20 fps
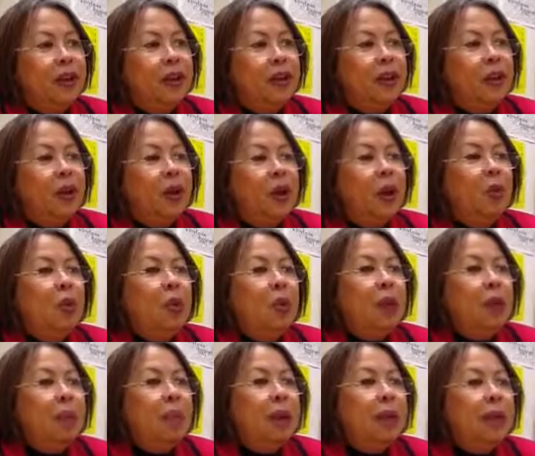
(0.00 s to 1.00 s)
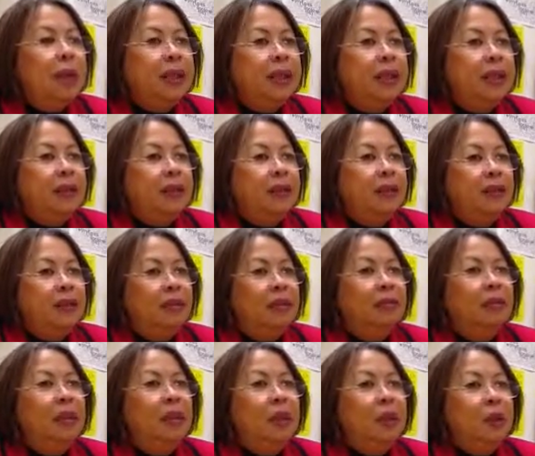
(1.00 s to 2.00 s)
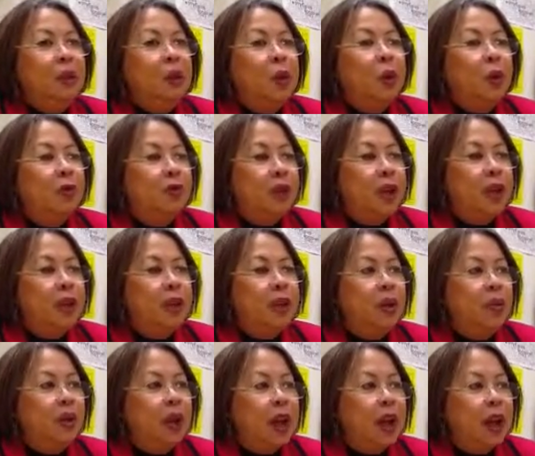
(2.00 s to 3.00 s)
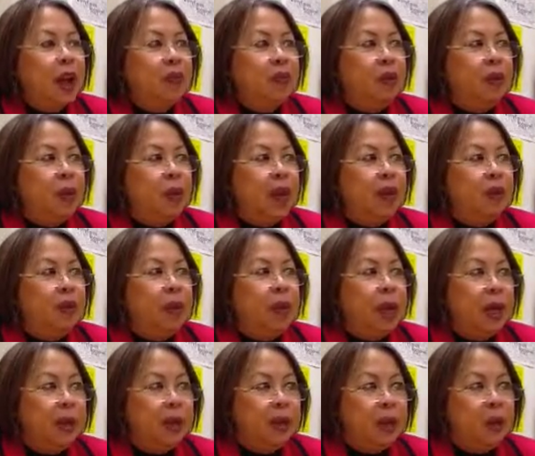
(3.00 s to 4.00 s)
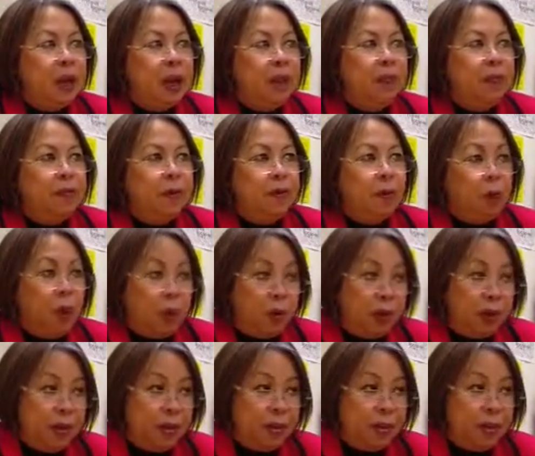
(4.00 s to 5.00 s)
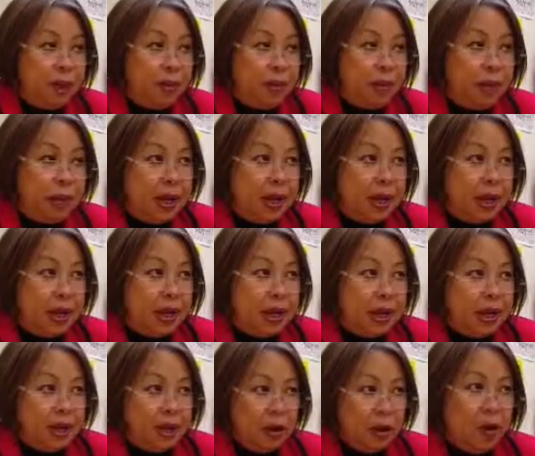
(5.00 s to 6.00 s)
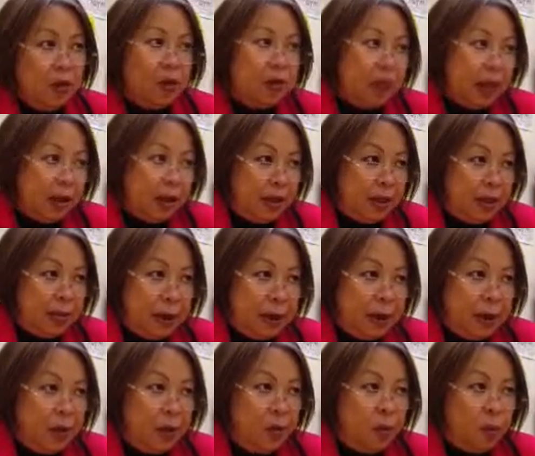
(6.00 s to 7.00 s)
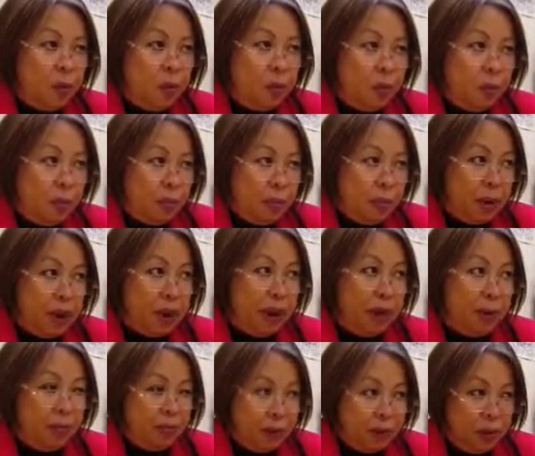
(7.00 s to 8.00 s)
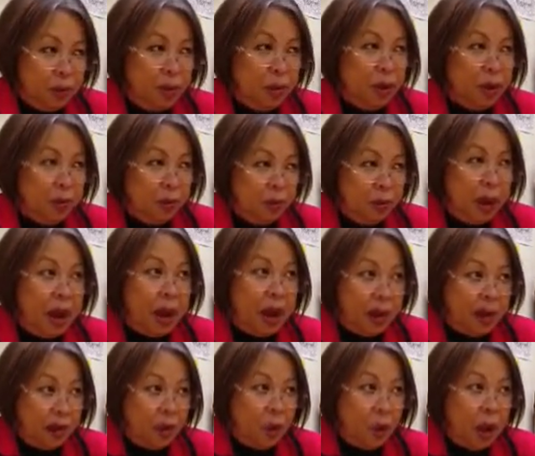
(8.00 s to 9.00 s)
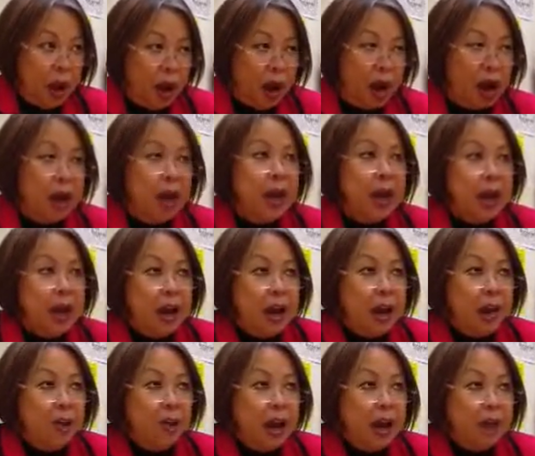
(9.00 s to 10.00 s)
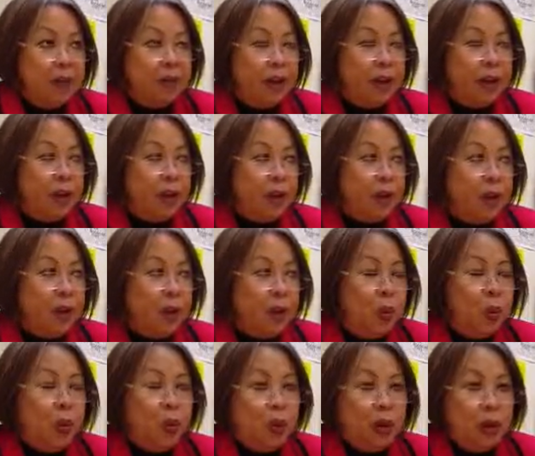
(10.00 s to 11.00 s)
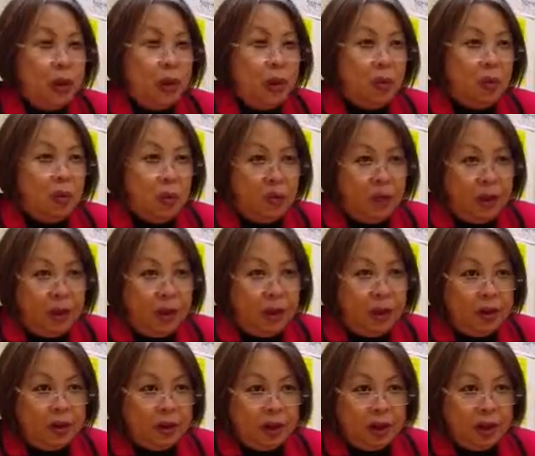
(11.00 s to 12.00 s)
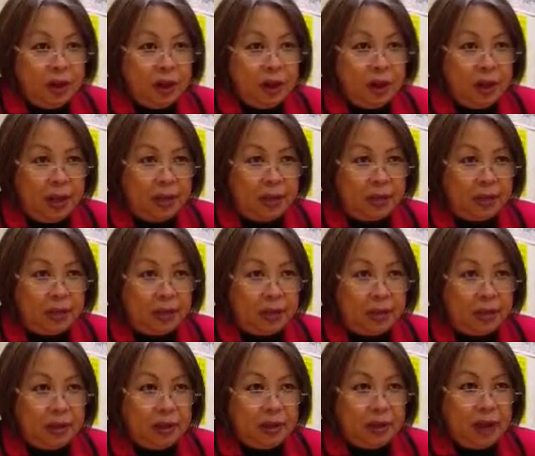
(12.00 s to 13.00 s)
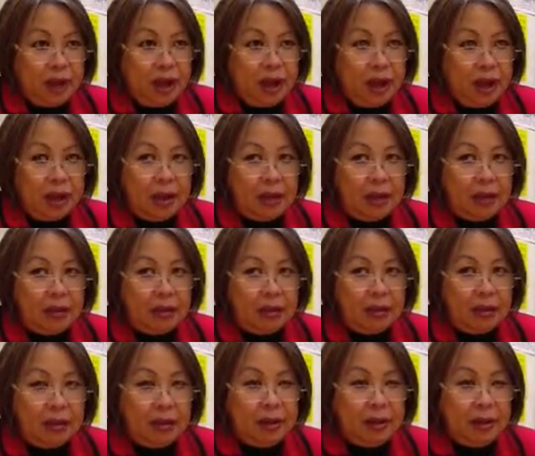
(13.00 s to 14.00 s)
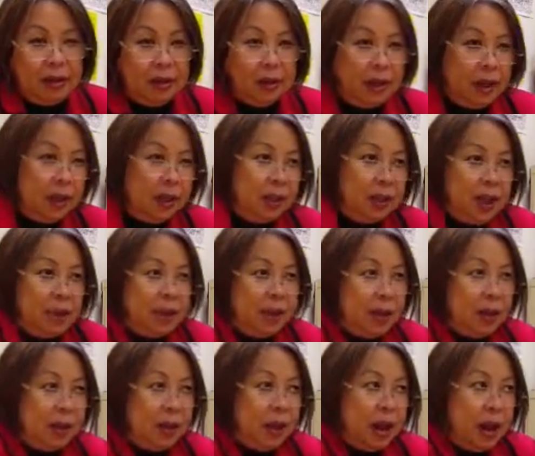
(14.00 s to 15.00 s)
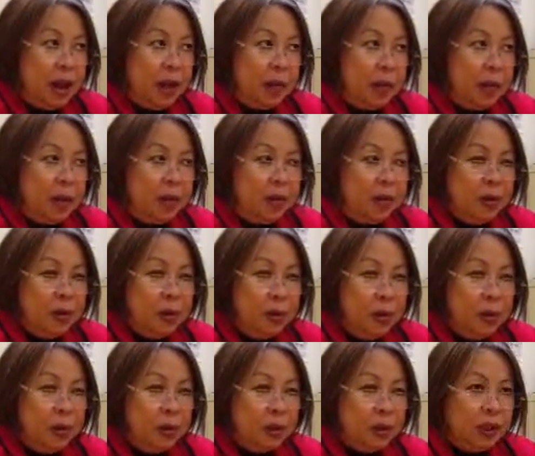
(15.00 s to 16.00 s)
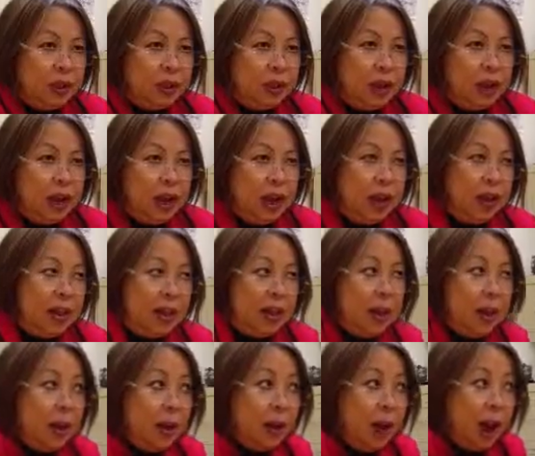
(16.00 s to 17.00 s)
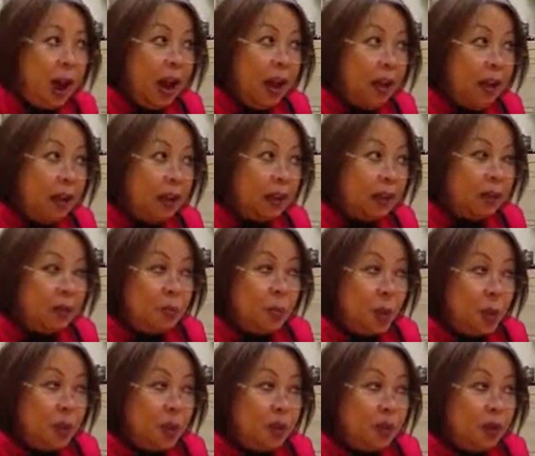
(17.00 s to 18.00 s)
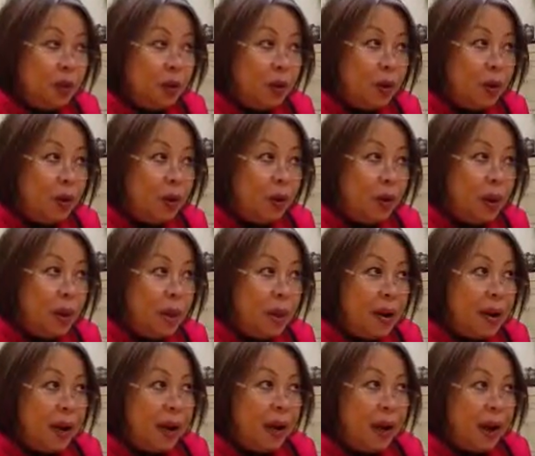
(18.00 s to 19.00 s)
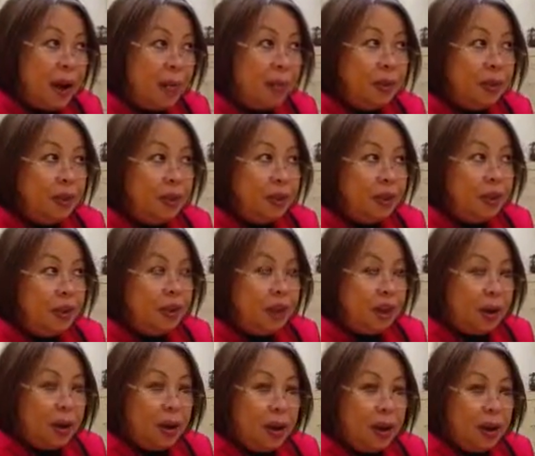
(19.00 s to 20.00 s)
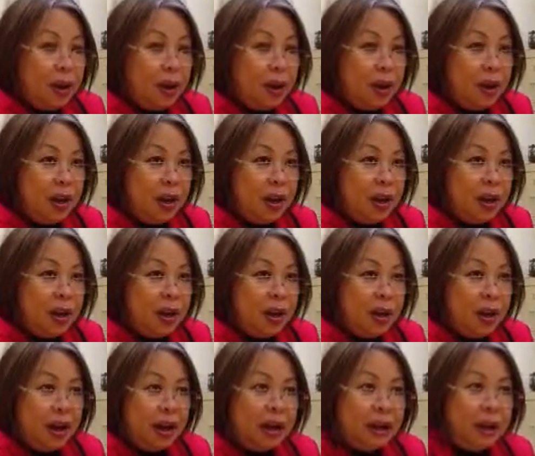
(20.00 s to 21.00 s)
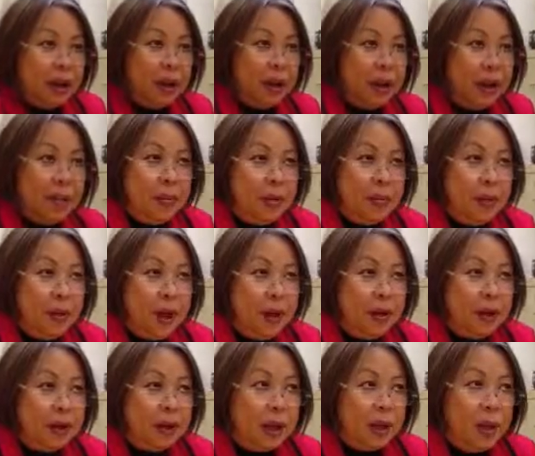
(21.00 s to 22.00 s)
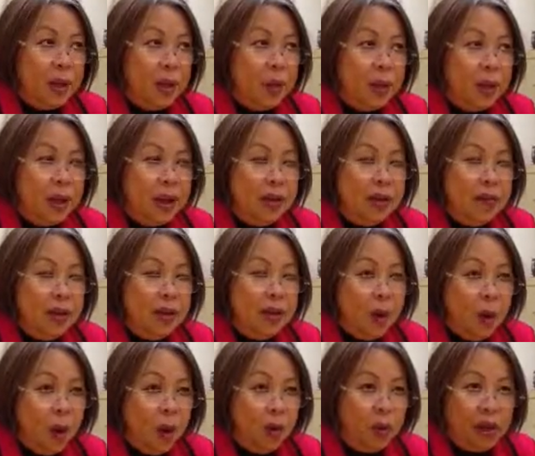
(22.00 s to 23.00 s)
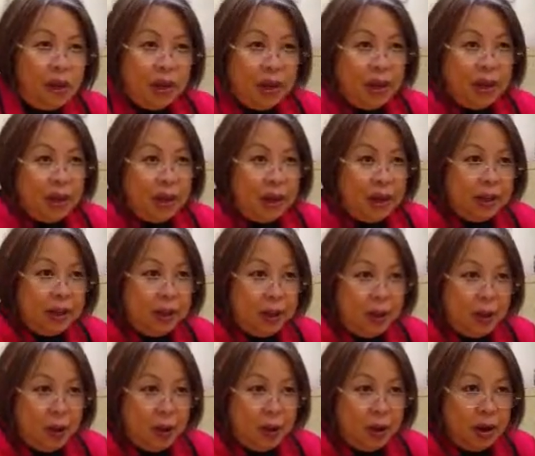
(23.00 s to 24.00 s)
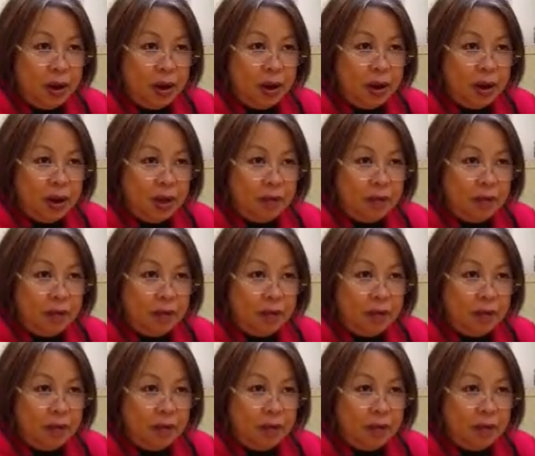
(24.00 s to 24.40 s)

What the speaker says: So it was a mixed group of kids that we have. We have kids who come from wealthy family, who send them out by you paying the way, and we have kids who were village kids, and since their family helped build a boat, and they say, "Okay, this boat is going to go to America, I'm just going to jump on it." And sometimes the parents at home didn't even know that they had jumped on it.